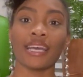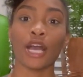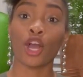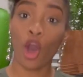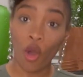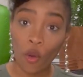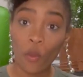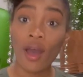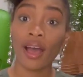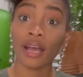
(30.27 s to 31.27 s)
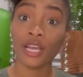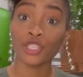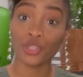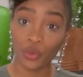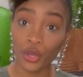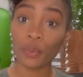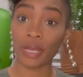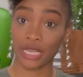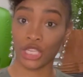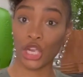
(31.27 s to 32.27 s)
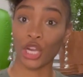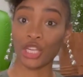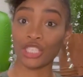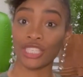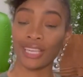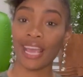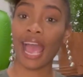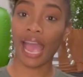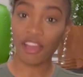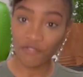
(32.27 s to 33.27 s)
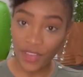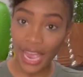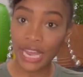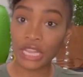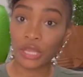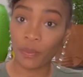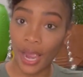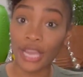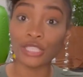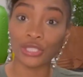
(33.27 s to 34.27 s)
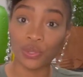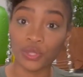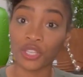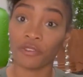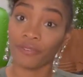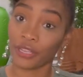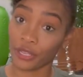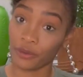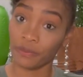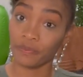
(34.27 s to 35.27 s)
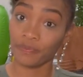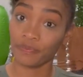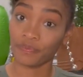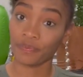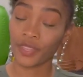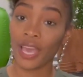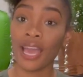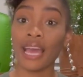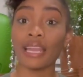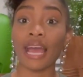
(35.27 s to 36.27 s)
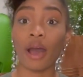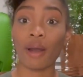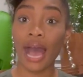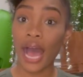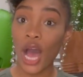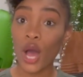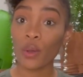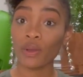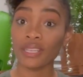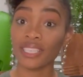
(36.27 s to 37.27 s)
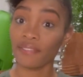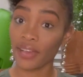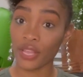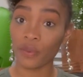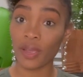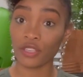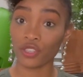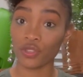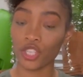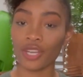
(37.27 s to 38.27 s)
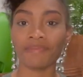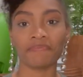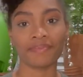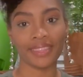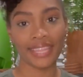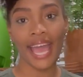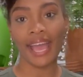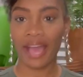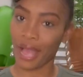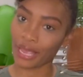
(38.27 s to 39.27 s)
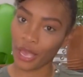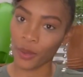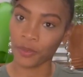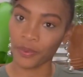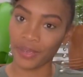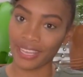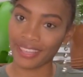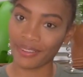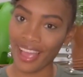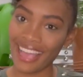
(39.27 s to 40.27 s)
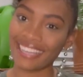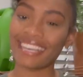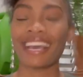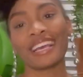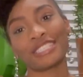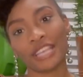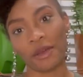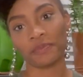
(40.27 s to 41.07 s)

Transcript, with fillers: go do your research, and find the right juicer for you. Now, how to find the right juicer, that I can help you with, okay? So,